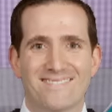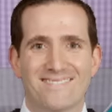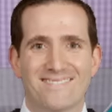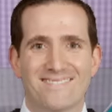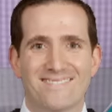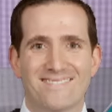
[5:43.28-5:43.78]

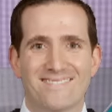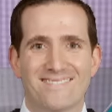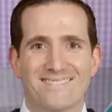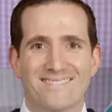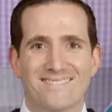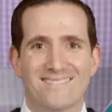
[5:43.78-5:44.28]

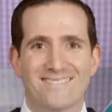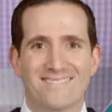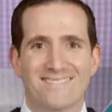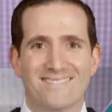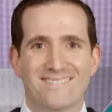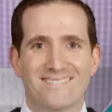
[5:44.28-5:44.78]

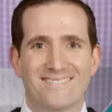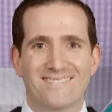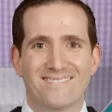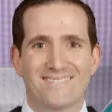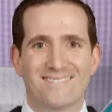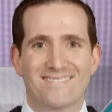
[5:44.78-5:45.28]

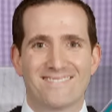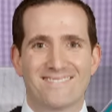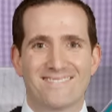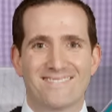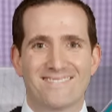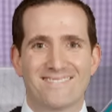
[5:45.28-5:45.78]

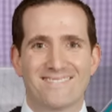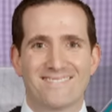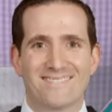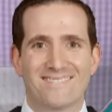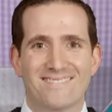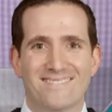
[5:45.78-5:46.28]

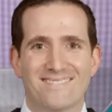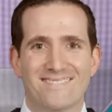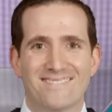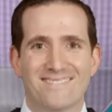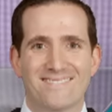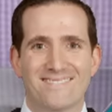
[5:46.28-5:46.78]

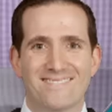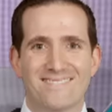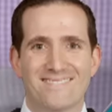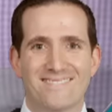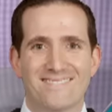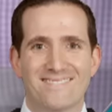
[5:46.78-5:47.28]

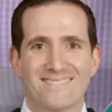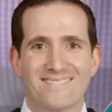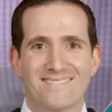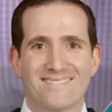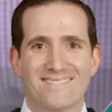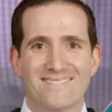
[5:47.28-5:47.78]

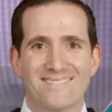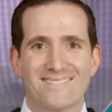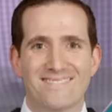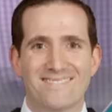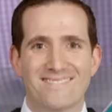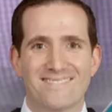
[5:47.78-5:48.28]

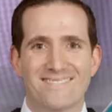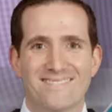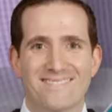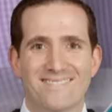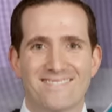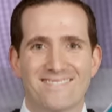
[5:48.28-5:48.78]

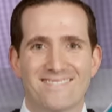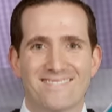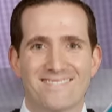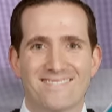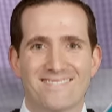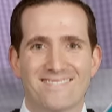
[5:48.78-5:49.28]

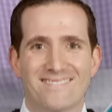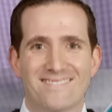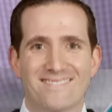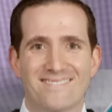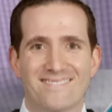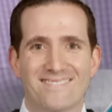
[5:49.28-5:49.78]

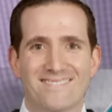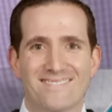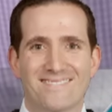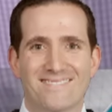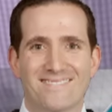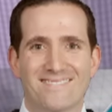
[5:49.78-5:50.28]

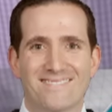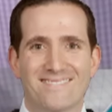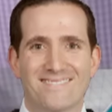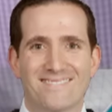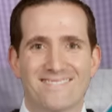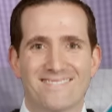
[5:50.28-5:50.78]

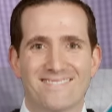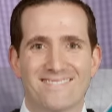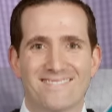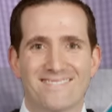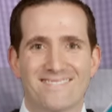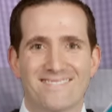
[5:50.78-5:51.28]
No words are spoken by the person on screen.